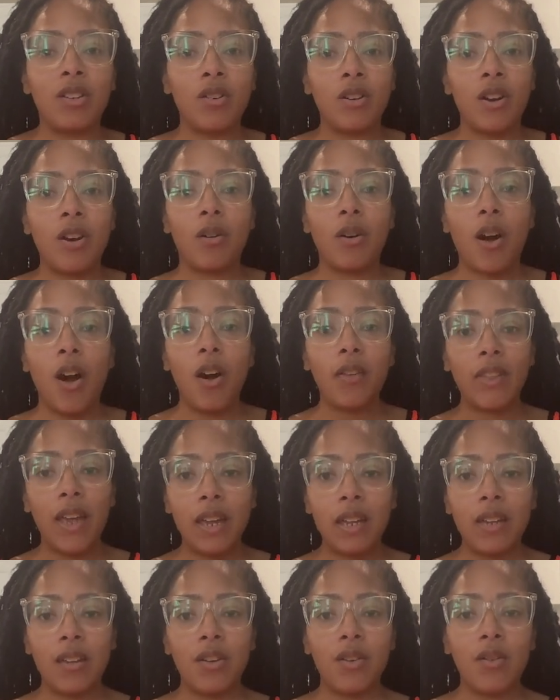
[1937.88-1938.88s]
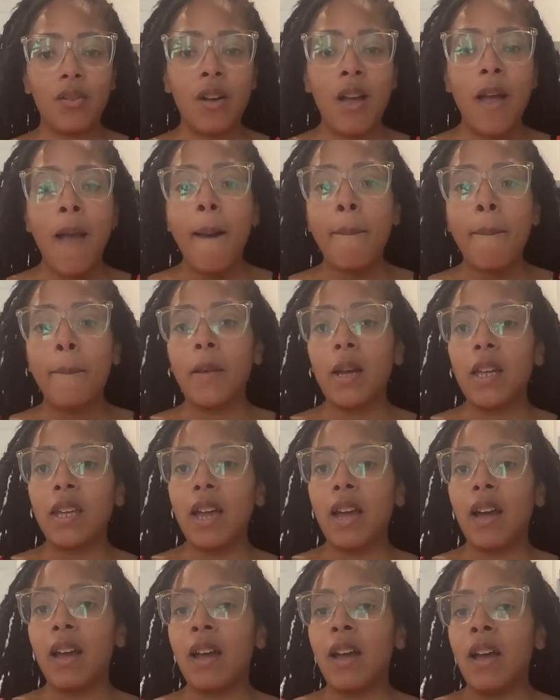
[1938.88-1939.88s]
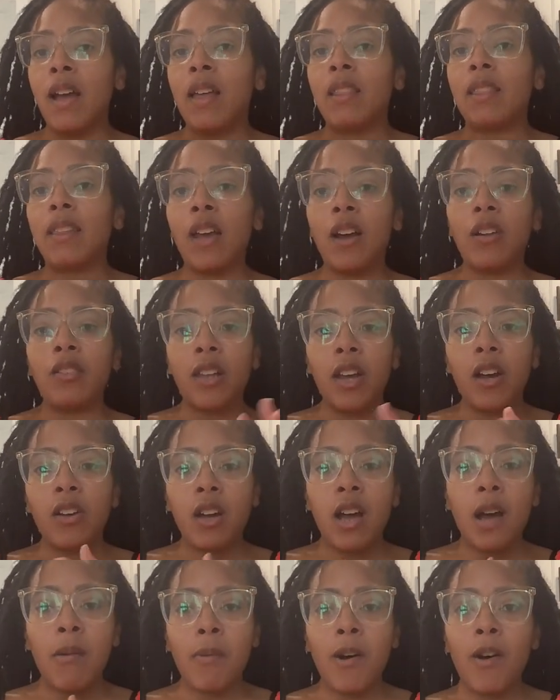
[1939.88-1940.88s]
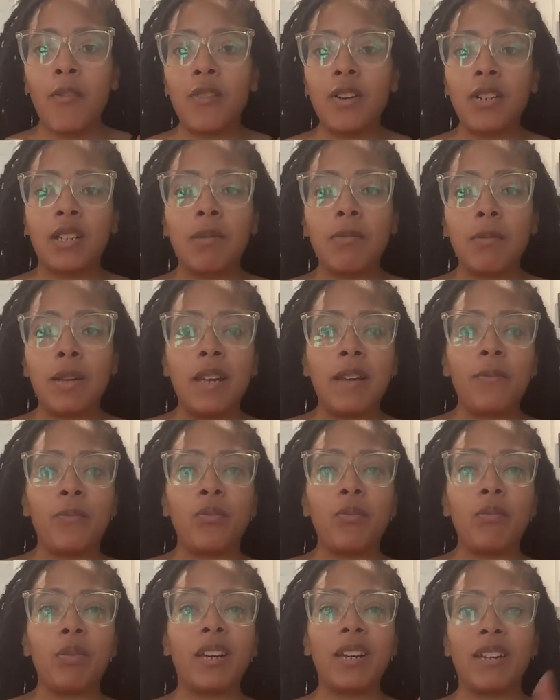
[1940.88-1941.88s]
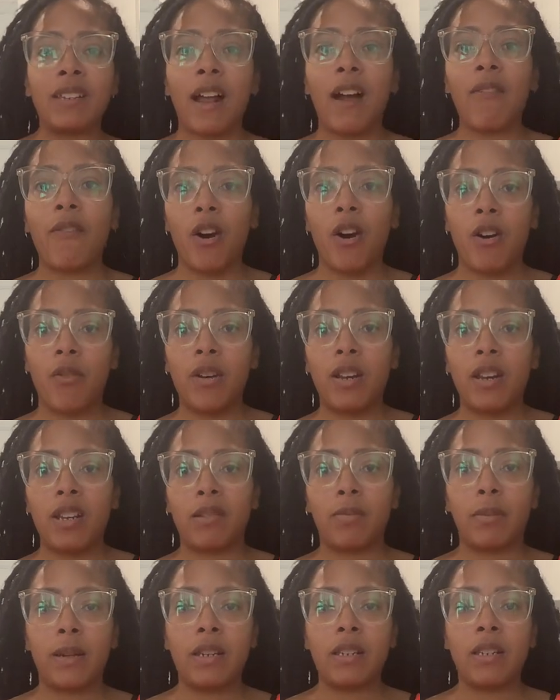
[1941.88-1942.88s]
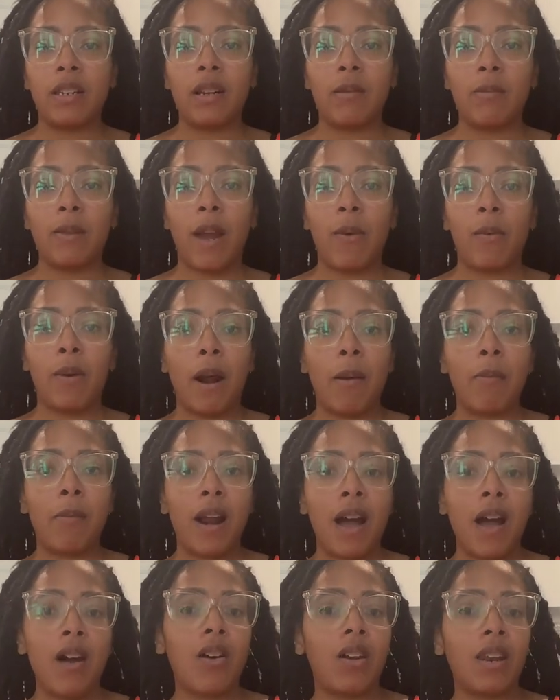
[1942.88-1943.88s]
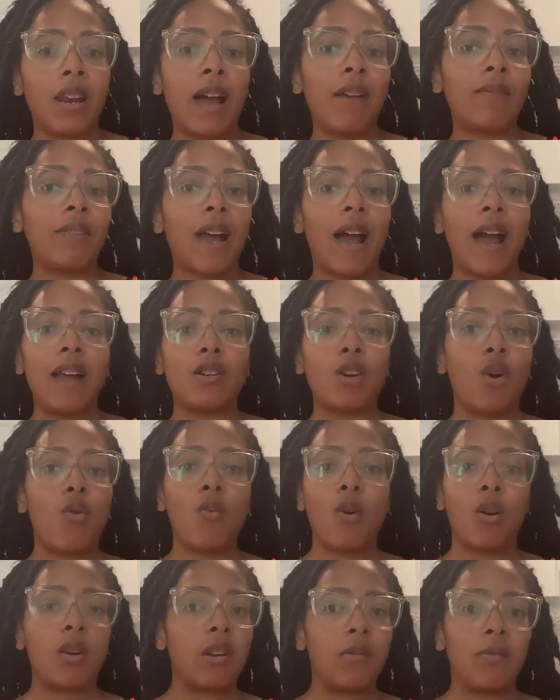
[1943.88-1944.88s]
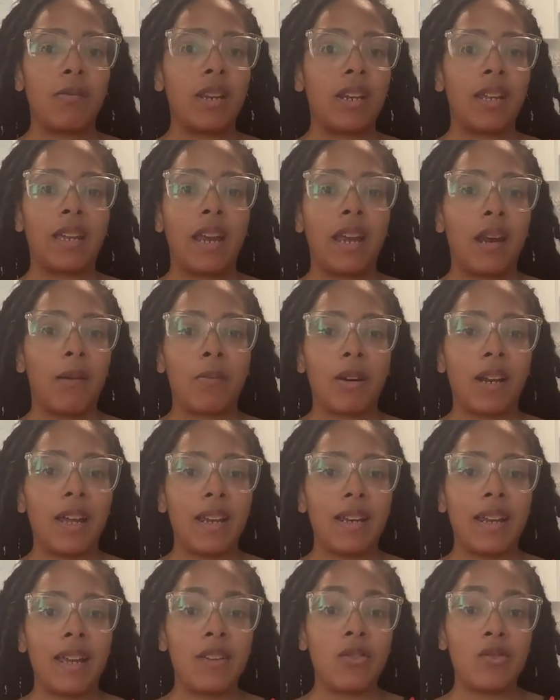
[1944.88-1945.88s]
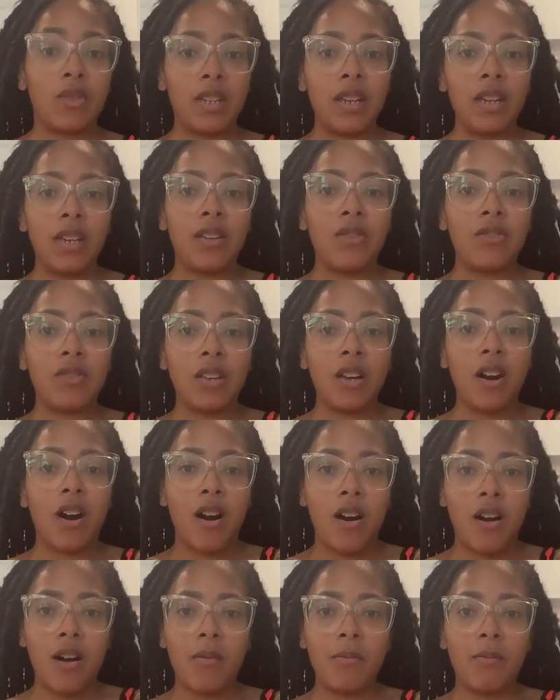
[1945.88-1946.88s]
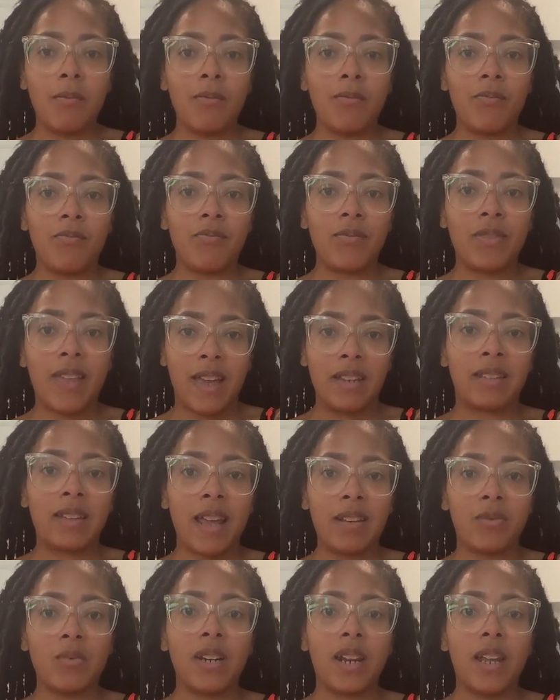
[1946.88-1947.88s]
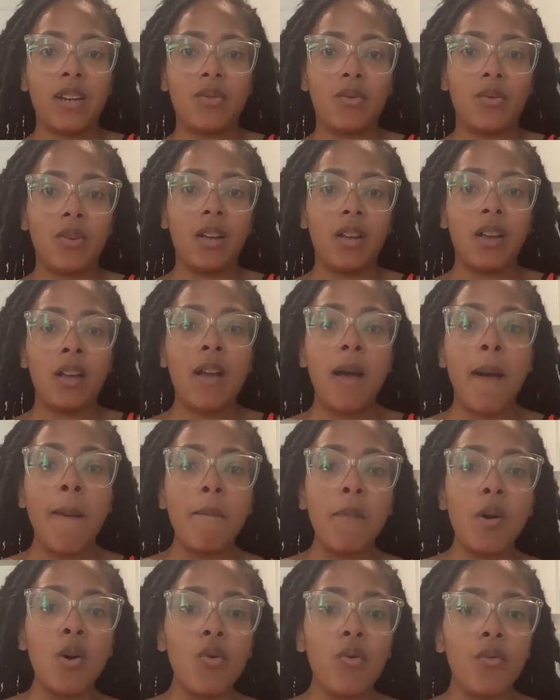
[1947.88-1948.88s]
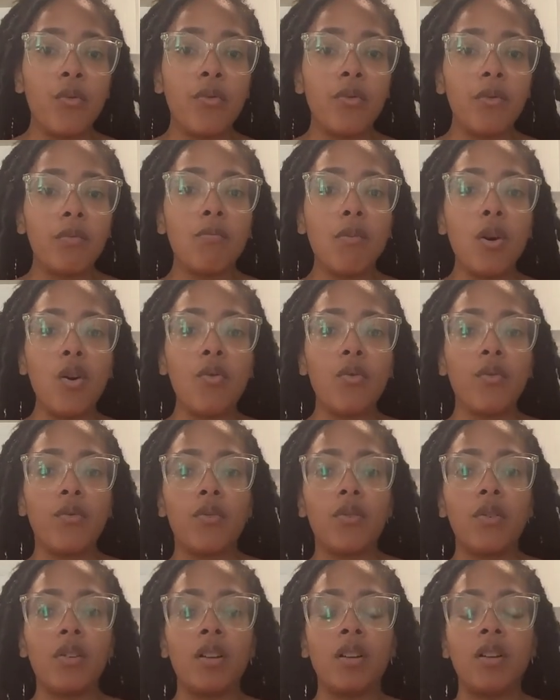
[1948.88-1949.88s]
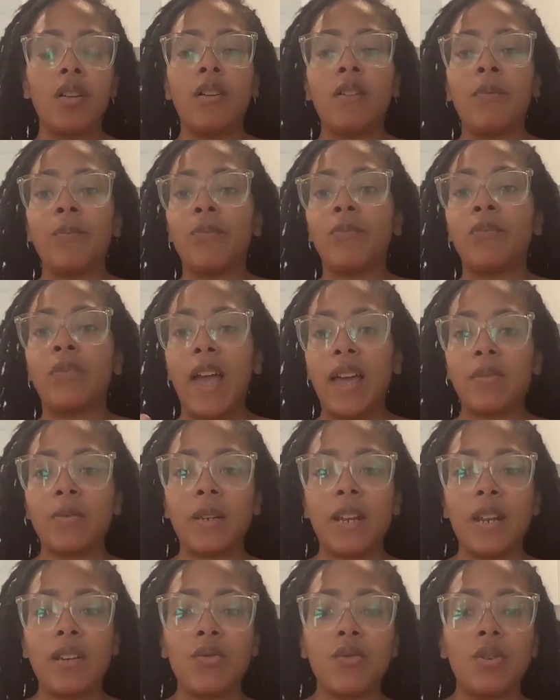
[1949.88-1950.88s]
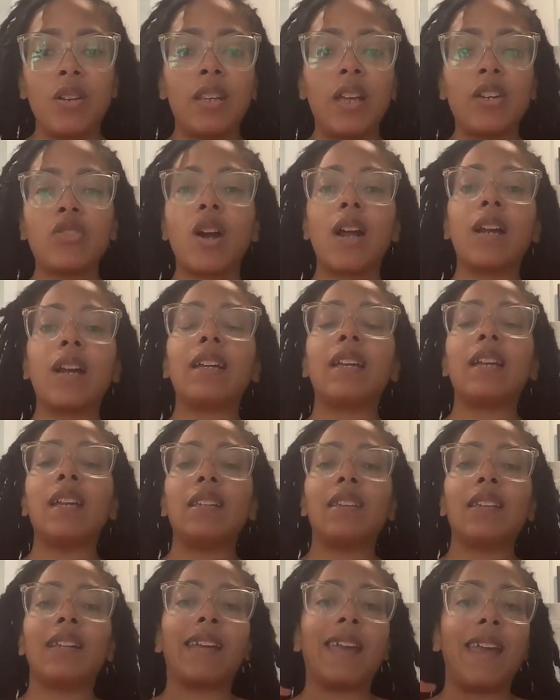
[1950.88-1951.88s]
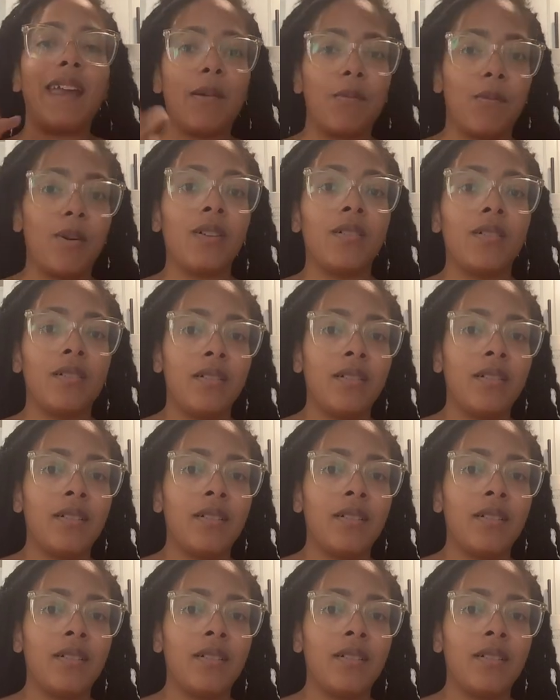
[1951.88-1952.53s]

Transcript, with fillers: You know, oh, thank you. But yeah, they'll, they'll come over to me because I've already explained to them, like, when I'm not on live, that I don't want them in the camera like that. You see? You see her arm? That's, that's what they're doing. Move, move. That's what they're doing. They're trying to get into the camera.